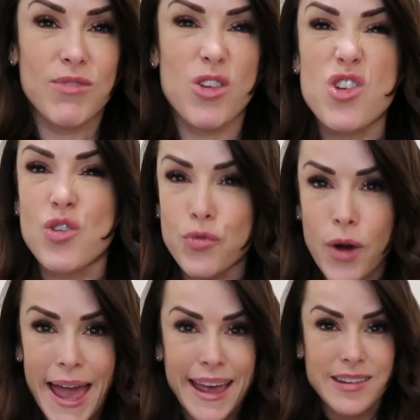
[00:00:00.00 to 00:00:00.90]

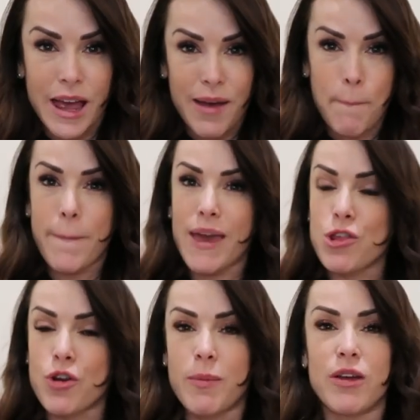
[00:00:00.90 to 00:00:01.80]
shred a
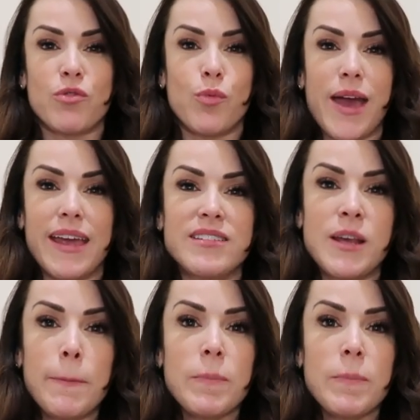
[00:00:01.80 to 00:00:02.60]
major amount of weight.